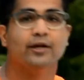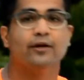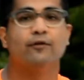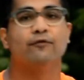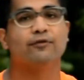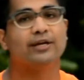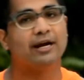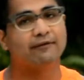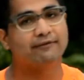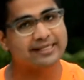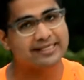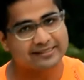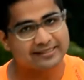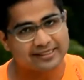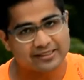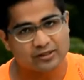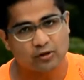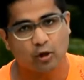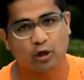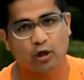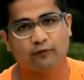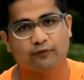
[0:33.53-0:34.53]
We have discussed
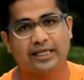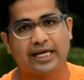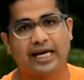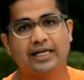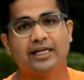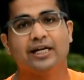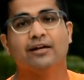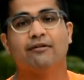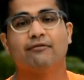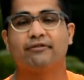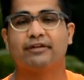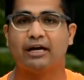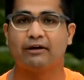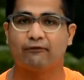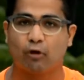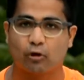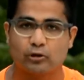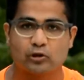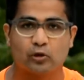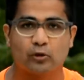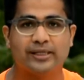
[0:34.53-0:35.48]
all of that. We have also